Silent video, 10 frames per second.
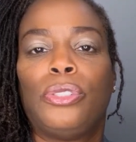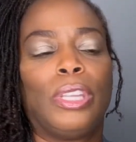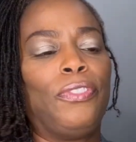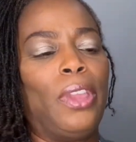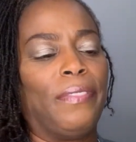
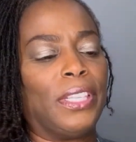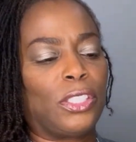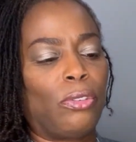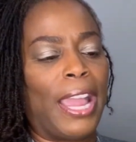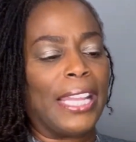If you have the
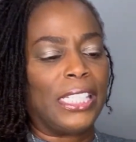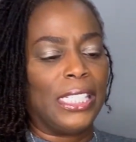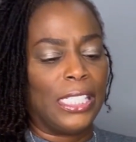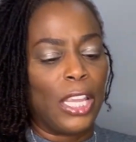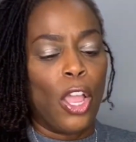
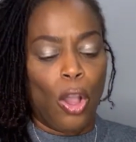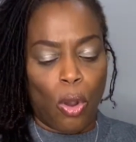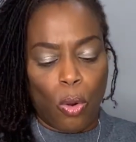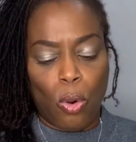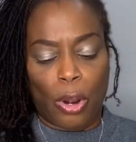scratches,
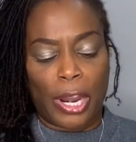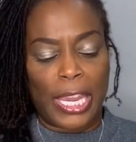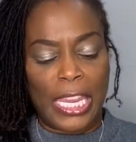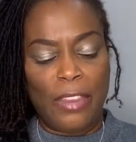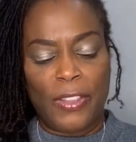or
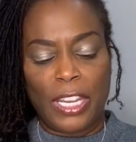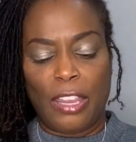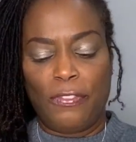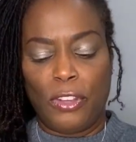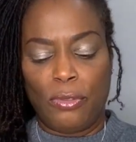even
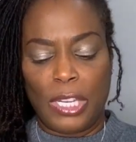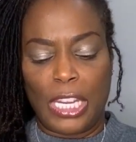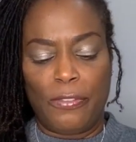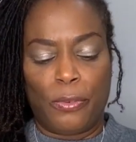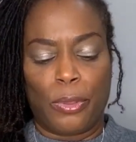if you
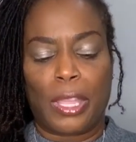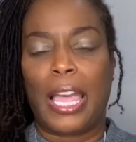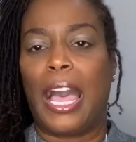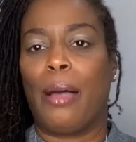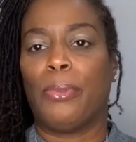need for the
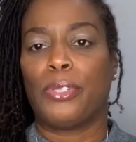cobbler